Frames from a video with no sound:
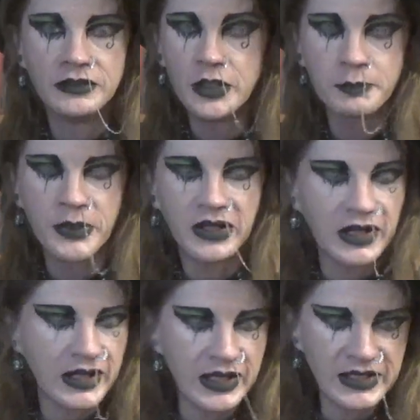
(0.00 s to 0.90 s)
Nope.
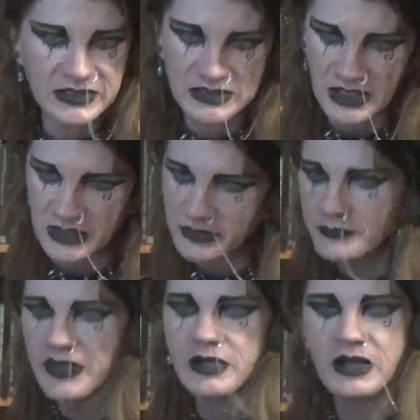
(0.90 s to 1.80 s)
I got under
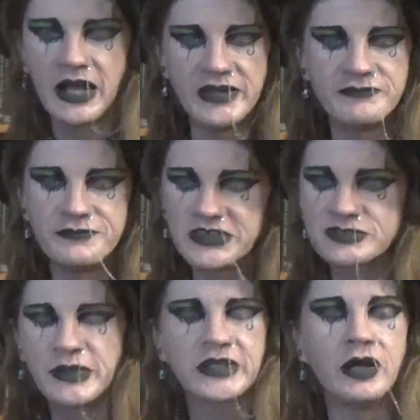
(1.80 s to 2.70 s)
there. I
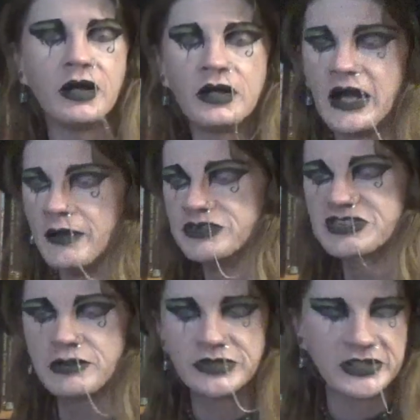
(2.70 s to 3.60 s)
fixed my car. I was
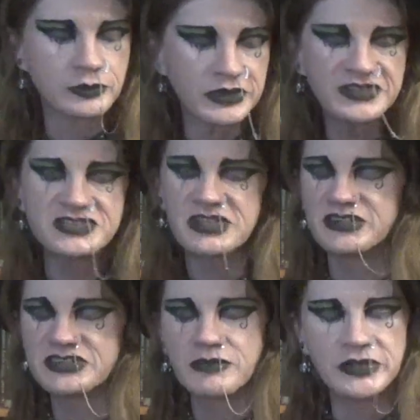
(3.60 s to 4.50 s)
covered in grease. I
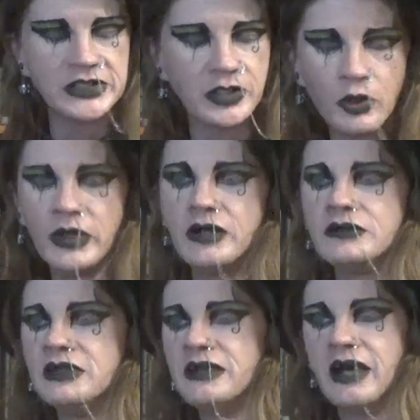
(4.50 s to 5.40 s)
was covered in
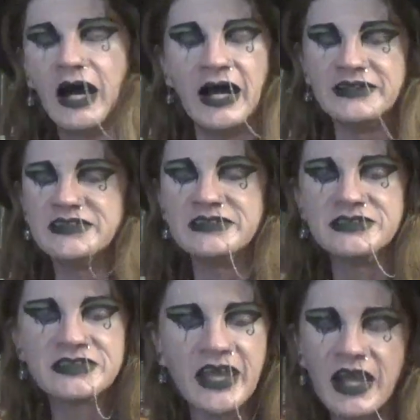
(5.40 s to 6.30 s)
oil. I
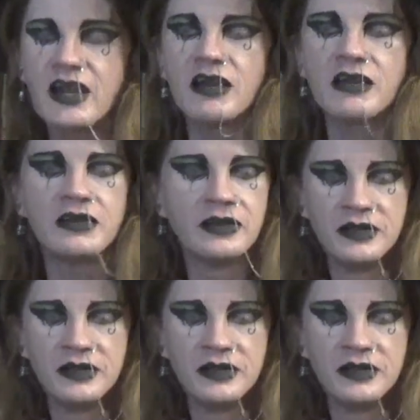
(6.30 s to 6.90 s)
didn't care.